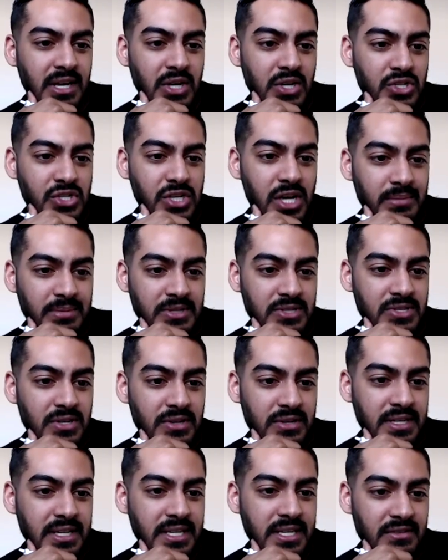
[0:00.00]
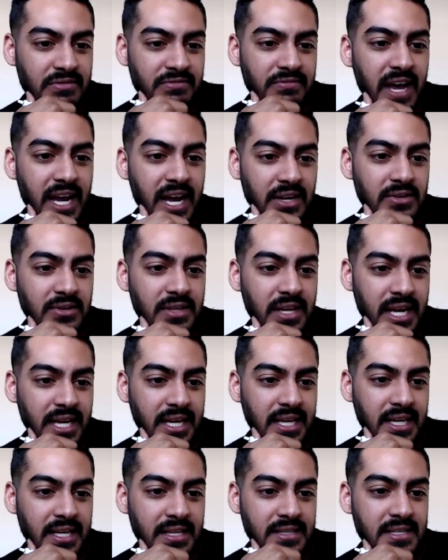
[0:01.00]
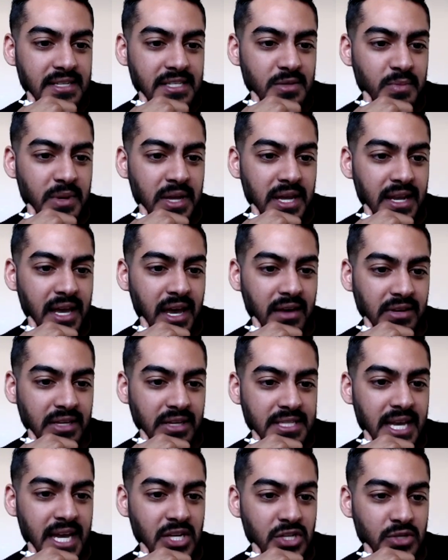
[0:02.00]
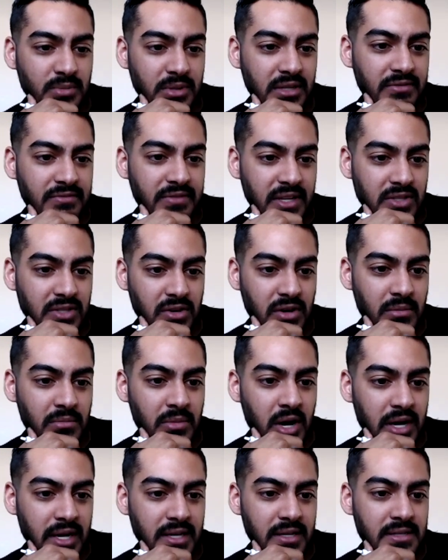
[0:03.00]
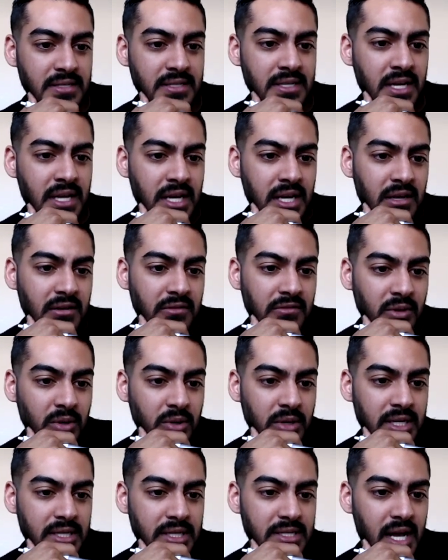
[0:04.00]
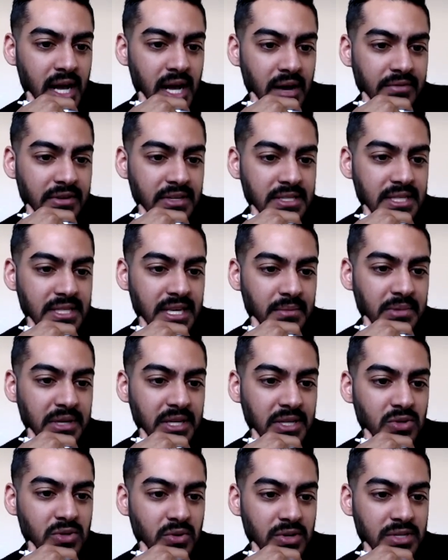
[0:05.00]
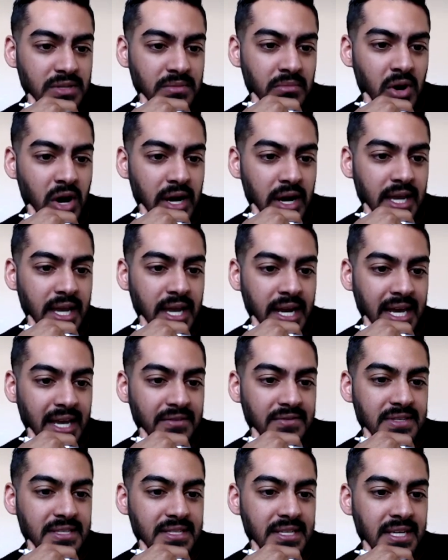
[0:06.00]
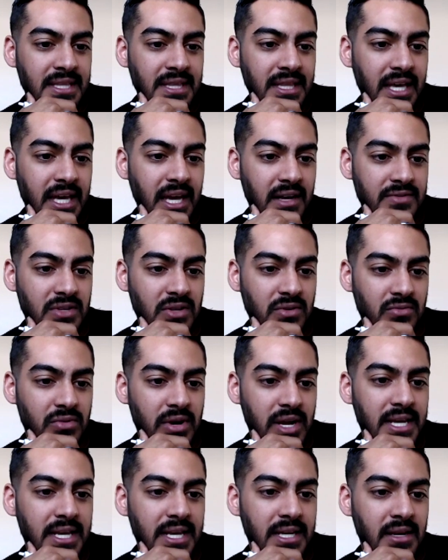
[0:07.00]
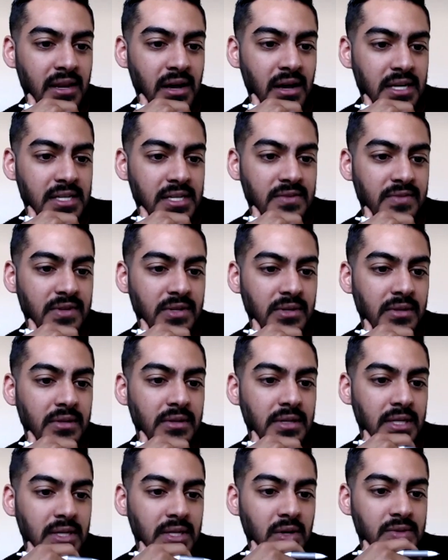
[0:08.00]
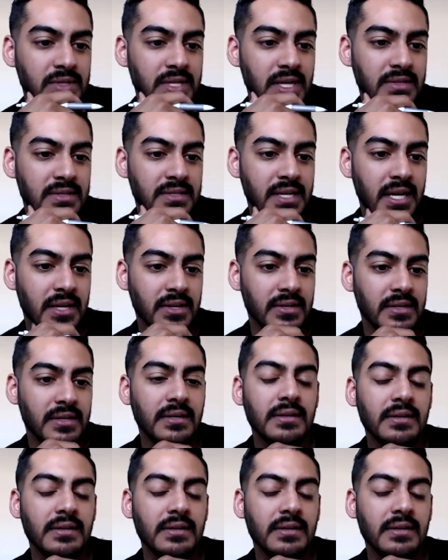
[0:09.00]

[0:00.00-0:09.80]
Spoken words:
Job uncertainty is a factor that I can anticipate having a tangible effect on our markets. Florida is obviously a big tourism market, and I have seen layoffs already in Knoxville and hotel sector.